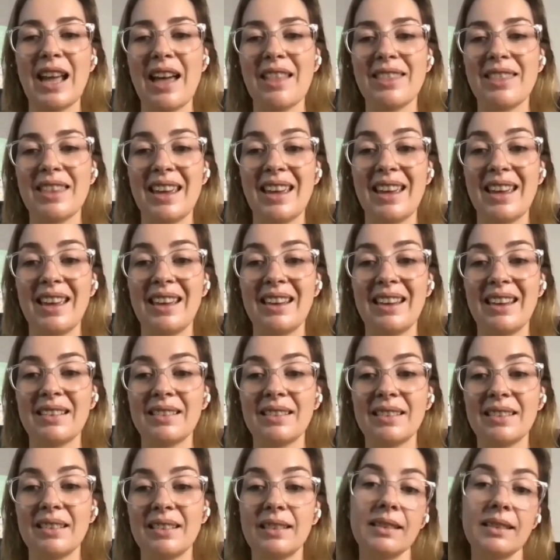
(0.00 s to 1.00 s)
are actually out
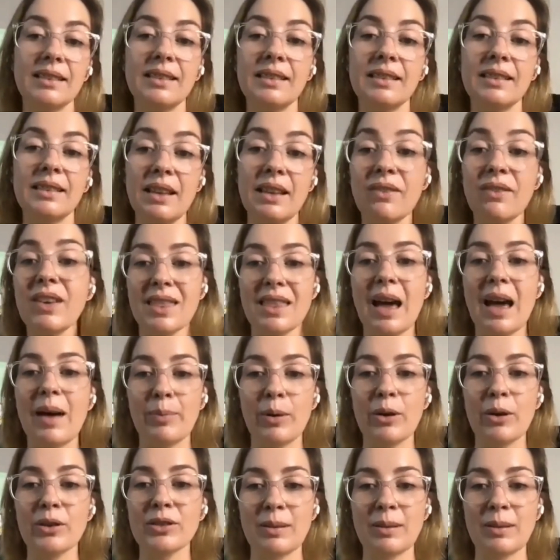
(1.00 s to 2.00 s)
there living
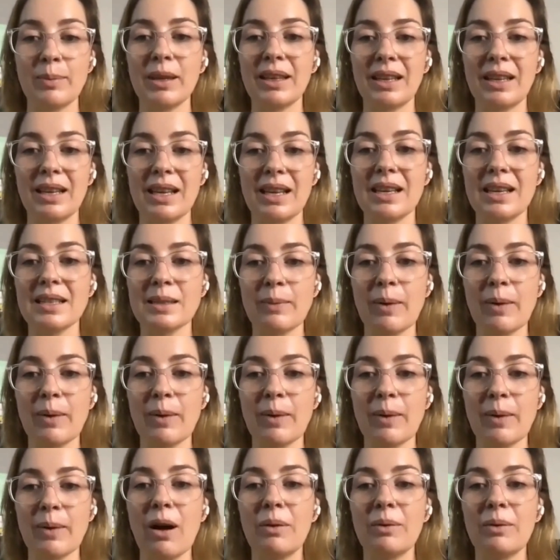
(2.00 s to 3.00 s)
that possibility as
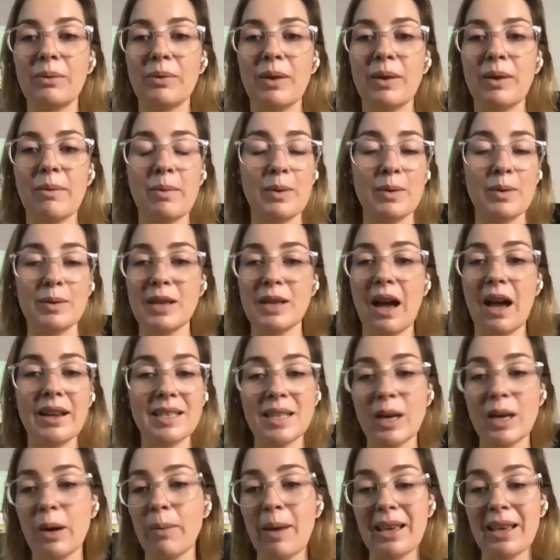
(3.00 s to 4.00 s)
well?
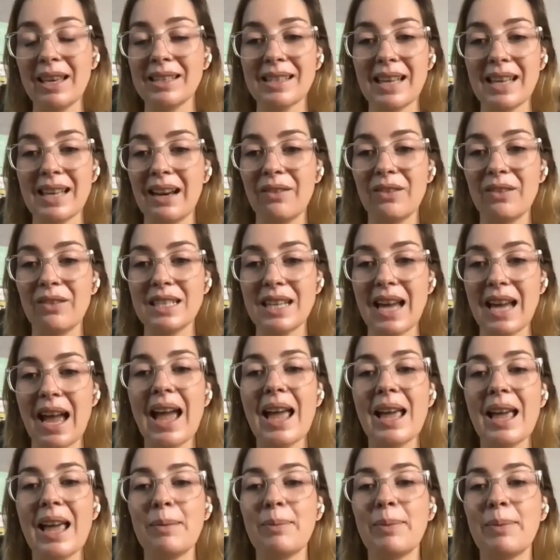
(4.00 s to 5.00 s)
And I tell my kids that
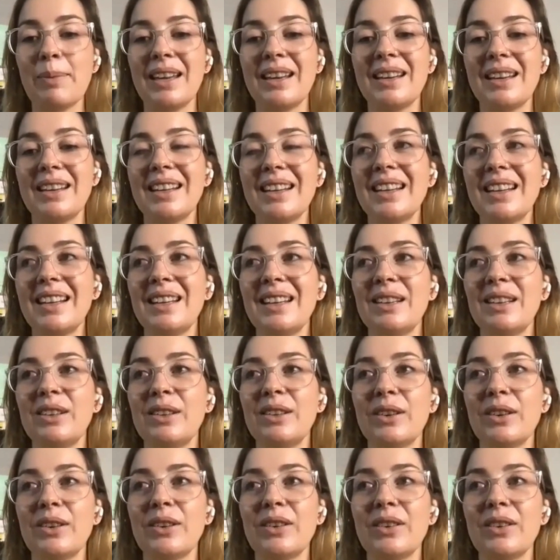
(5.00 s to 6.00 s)
every day, but
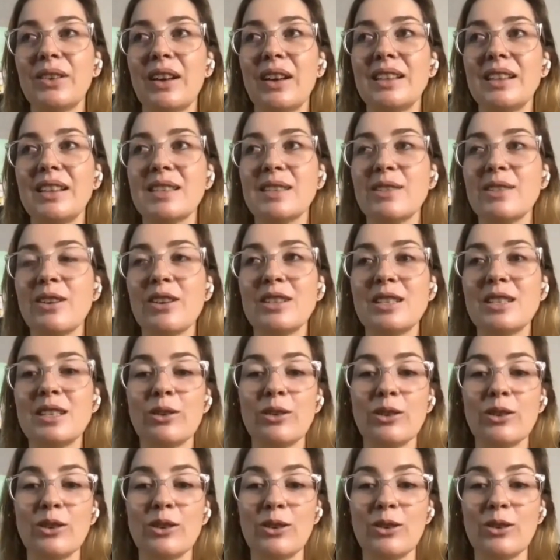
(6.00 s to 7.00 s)
it's
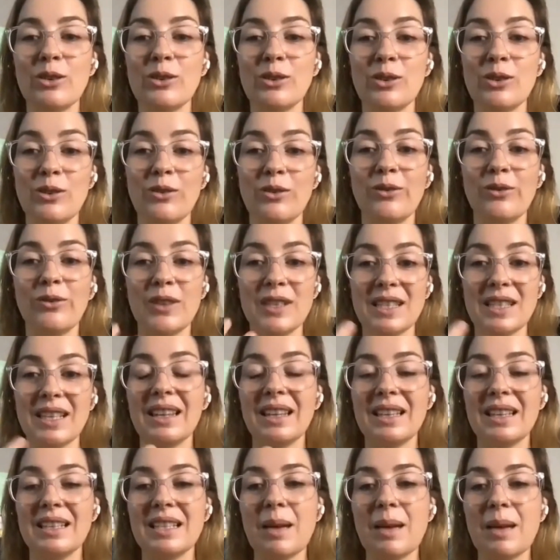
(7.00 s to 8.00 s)
not until
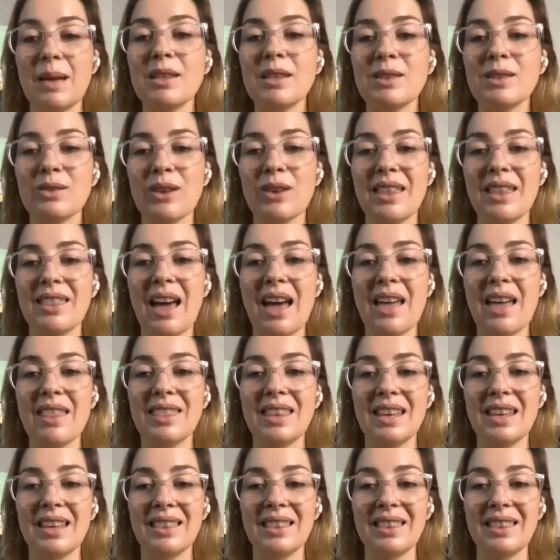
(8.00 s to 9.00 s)
you physically
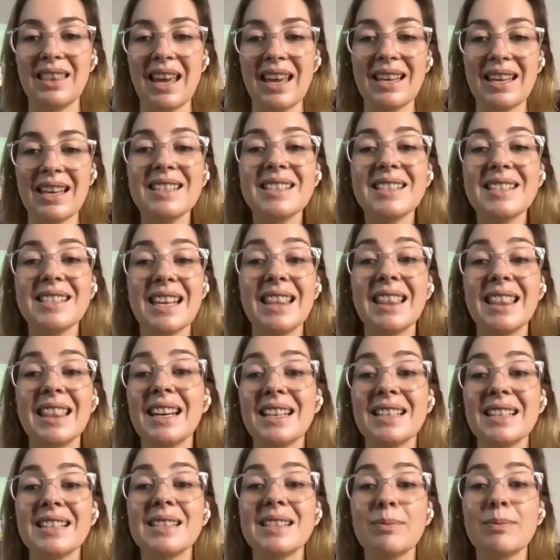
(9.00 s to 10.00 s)
demonstrate that they
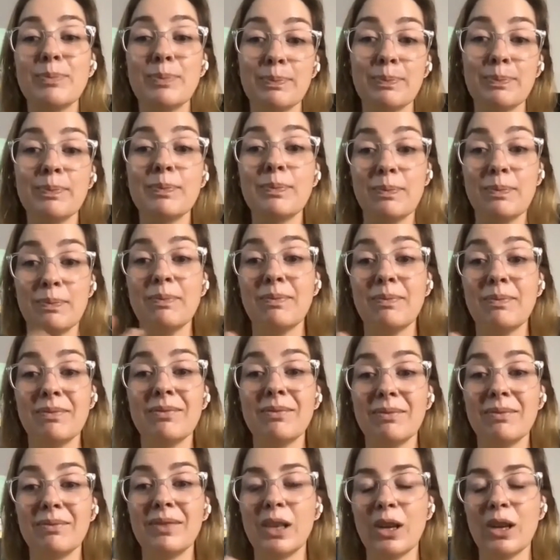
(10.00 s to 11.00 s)
can see that
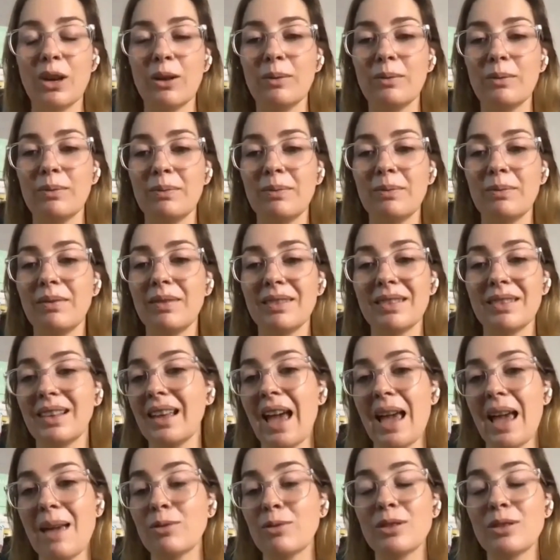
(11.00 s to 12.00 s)

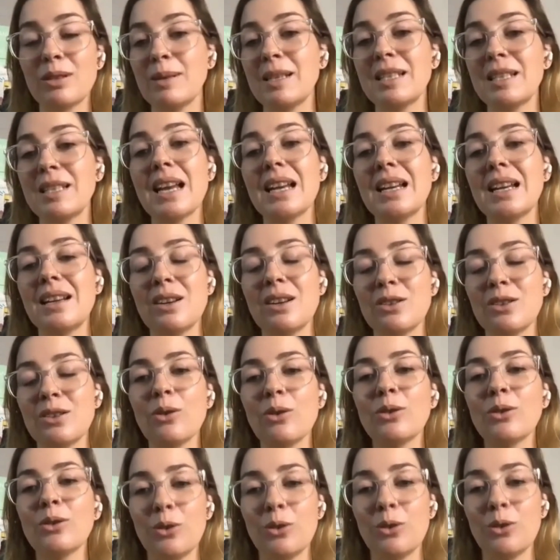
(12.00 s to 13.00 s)
it's able to be
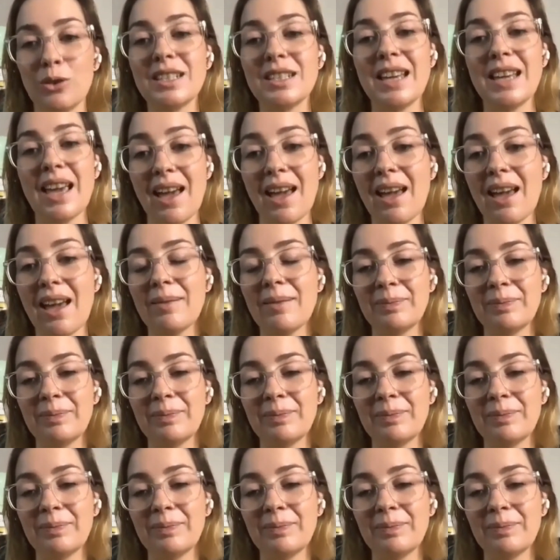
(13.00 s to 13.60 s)
done in adulthood.